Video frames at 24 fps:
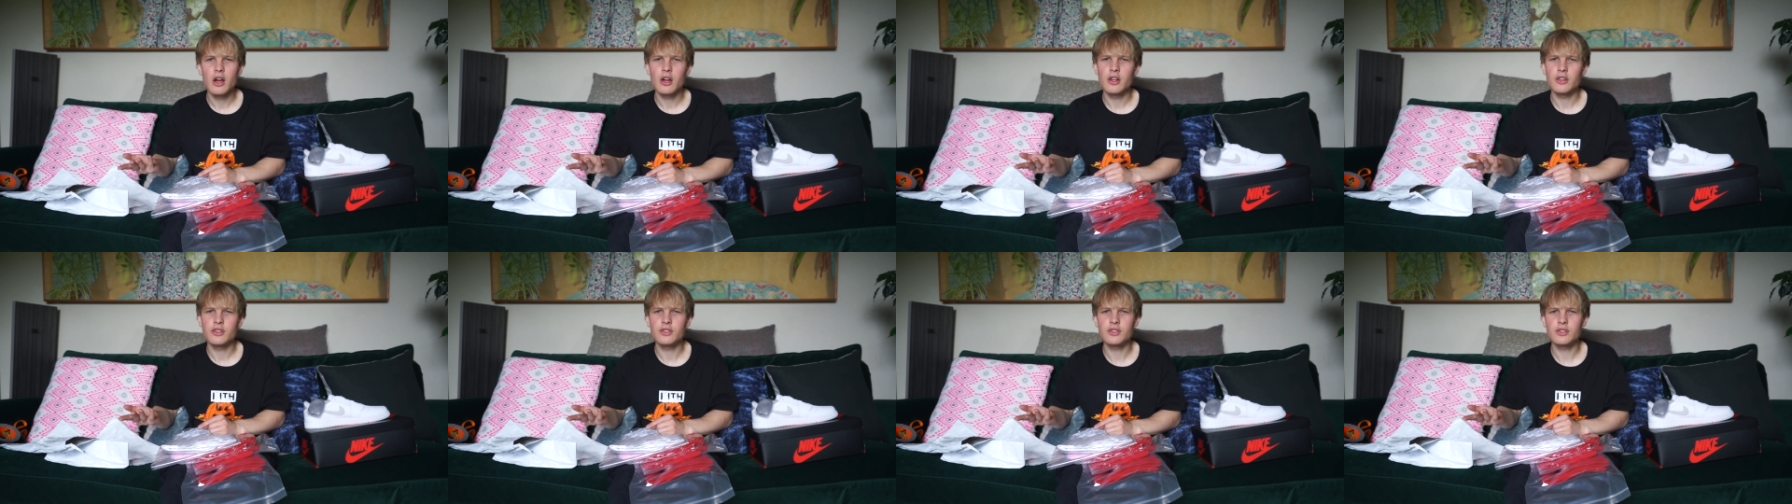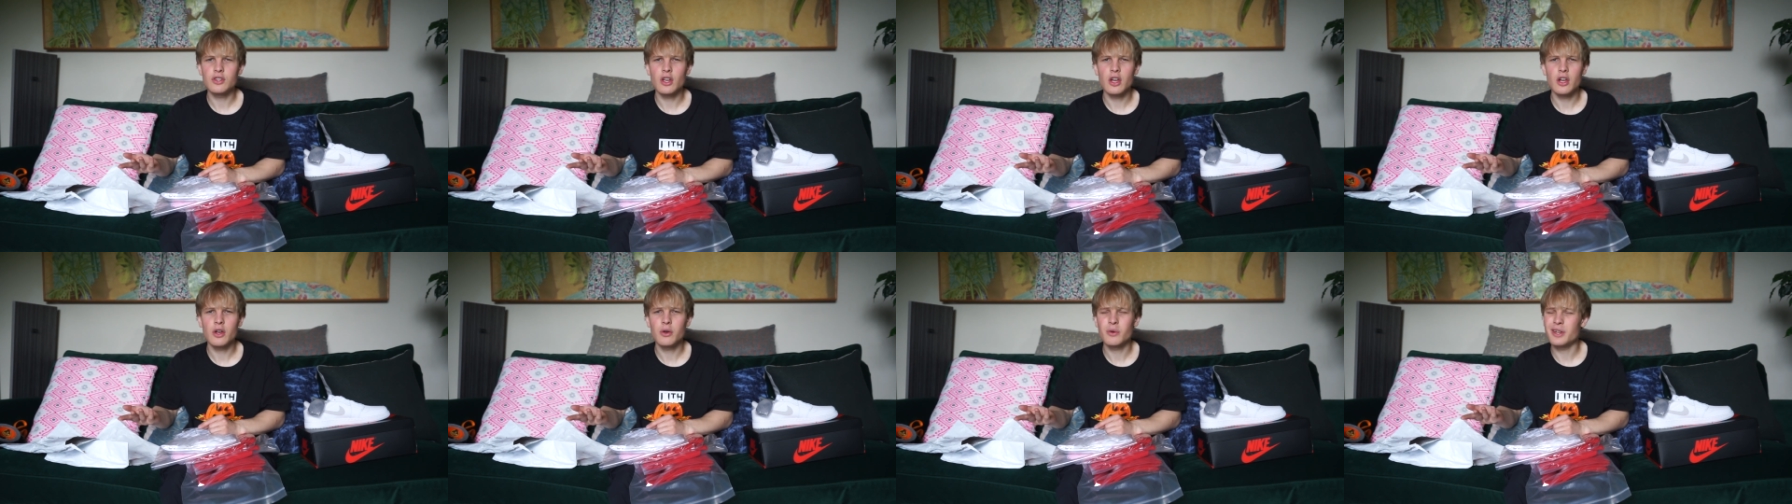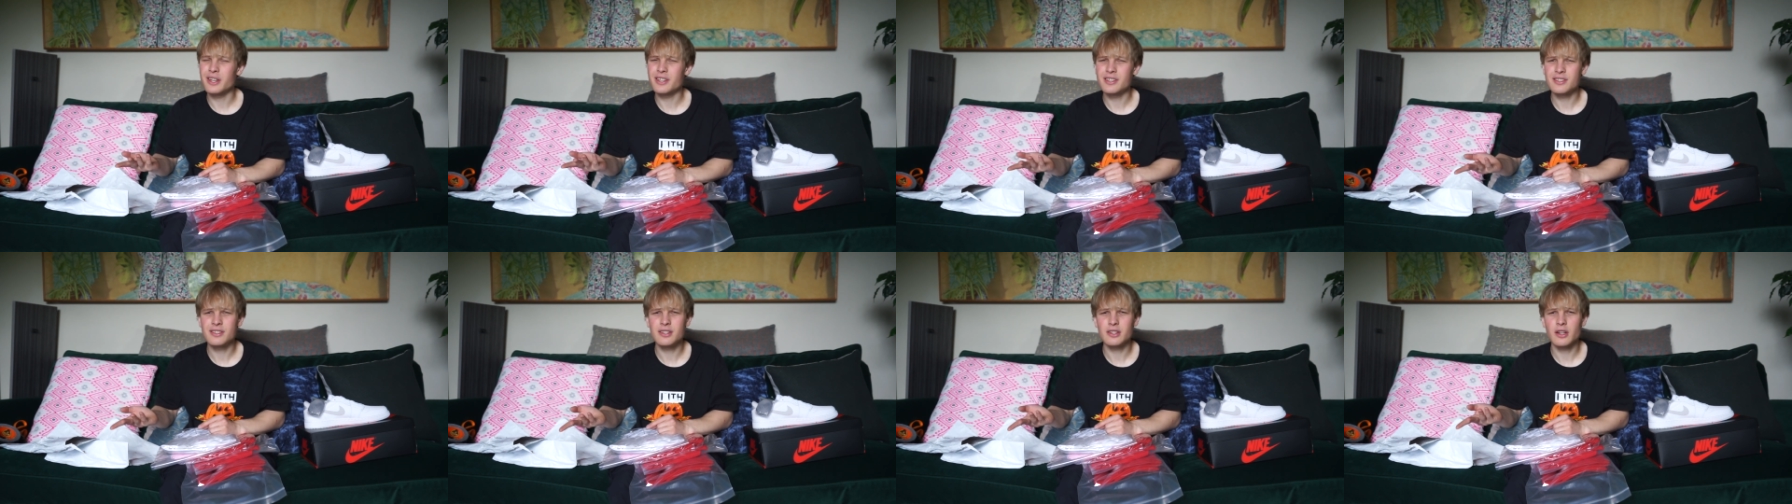So
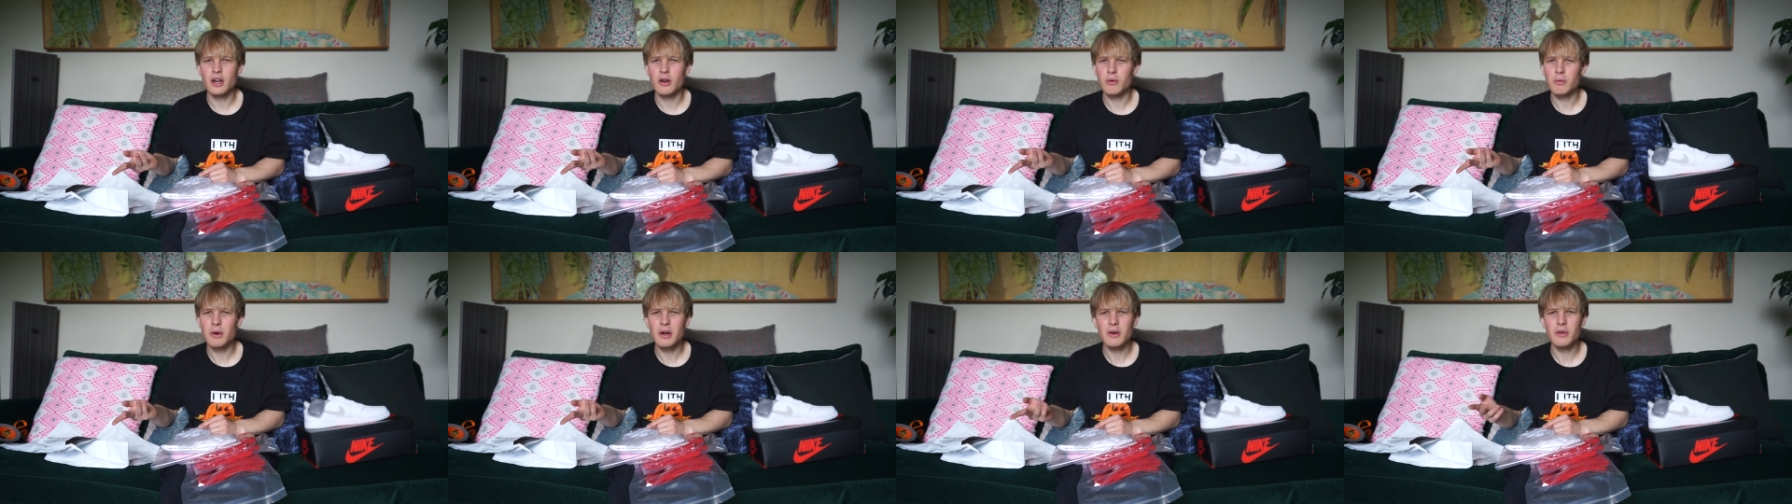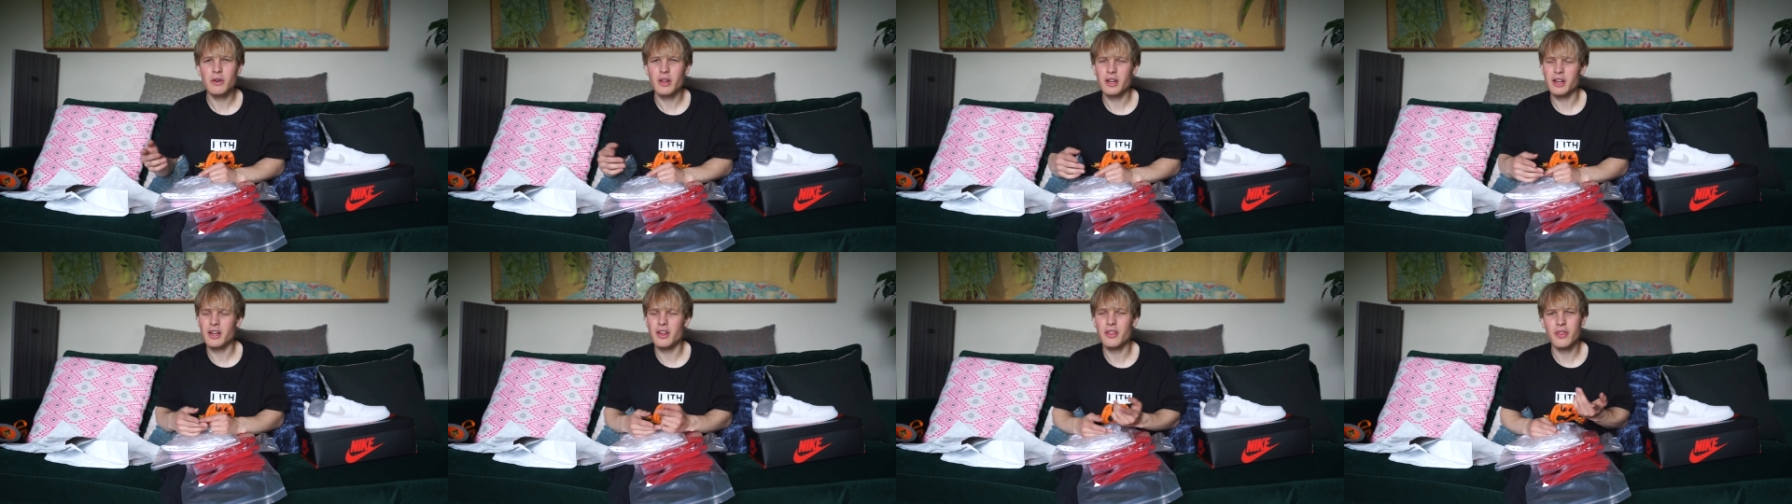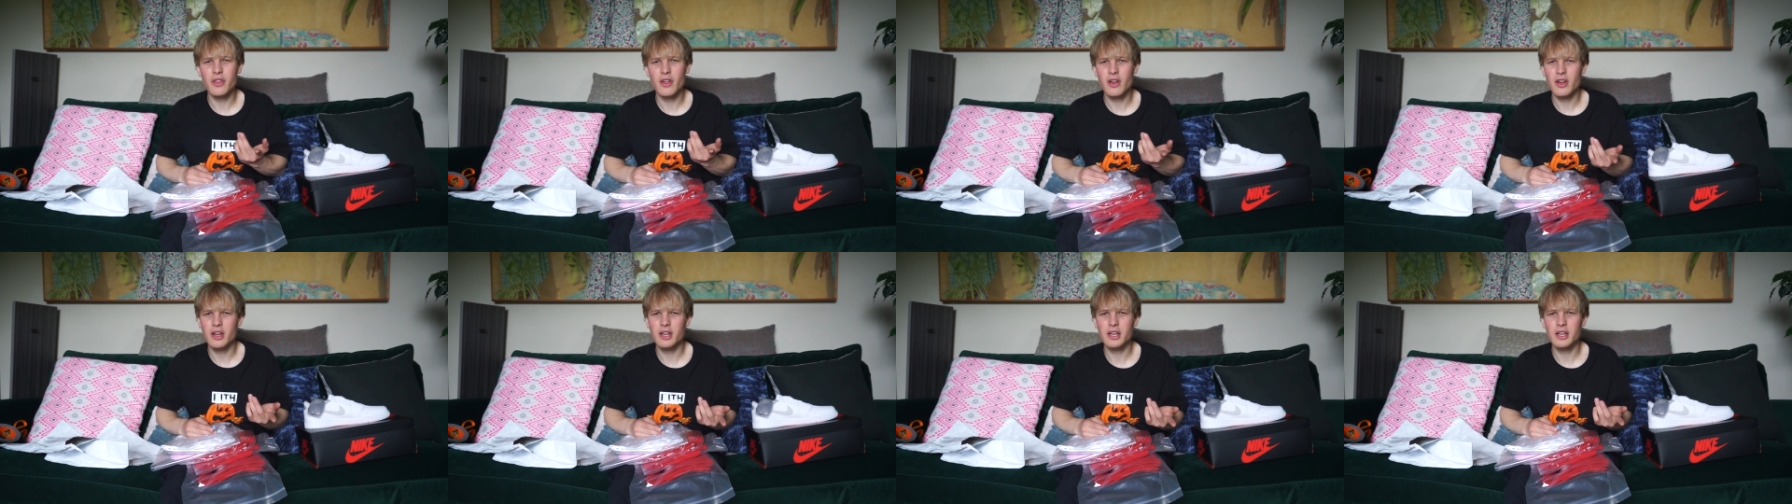it's around like a
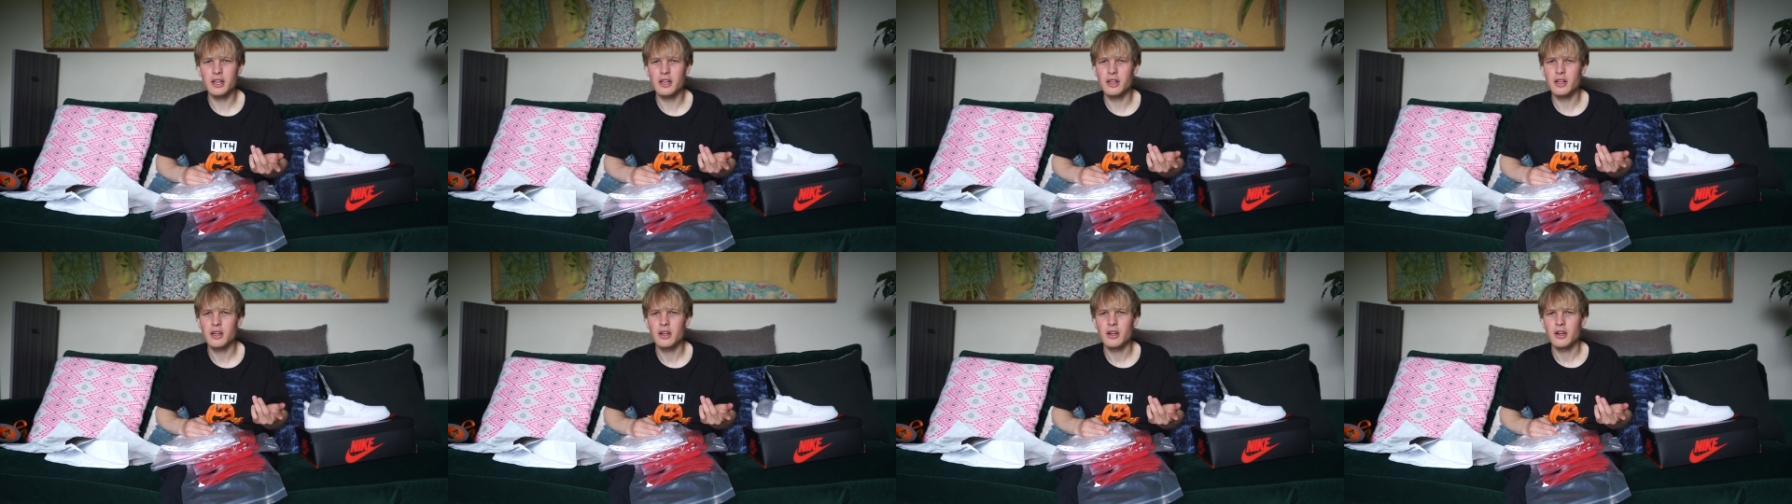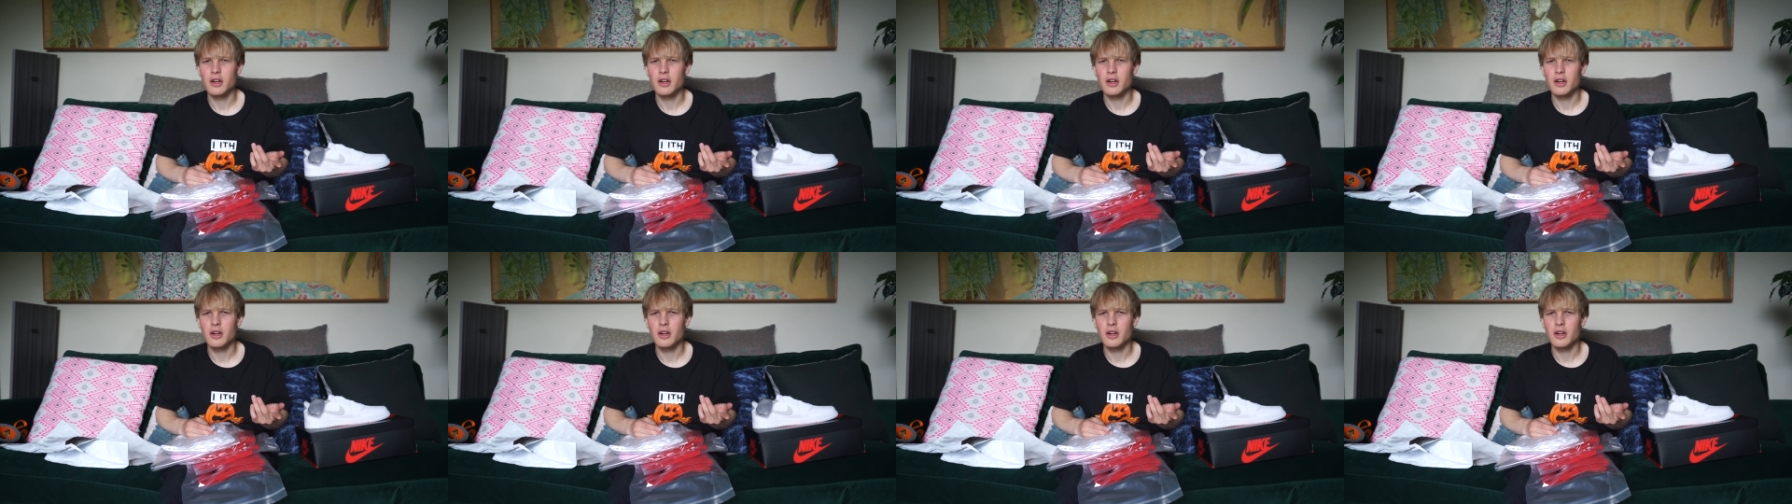30